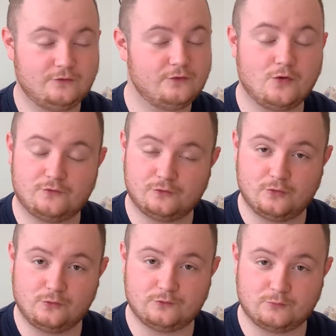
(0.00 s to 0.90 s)
to
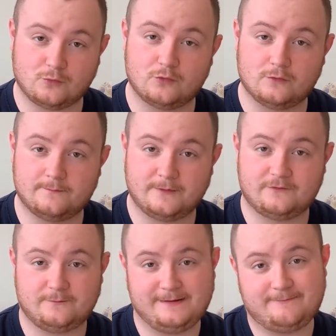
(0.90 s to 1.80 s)
cause war, but
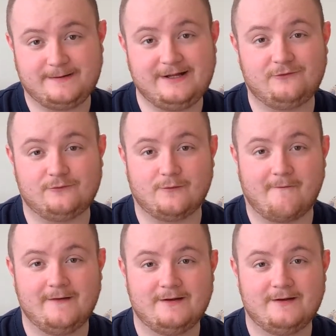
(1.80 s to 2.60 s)
to be peaceful.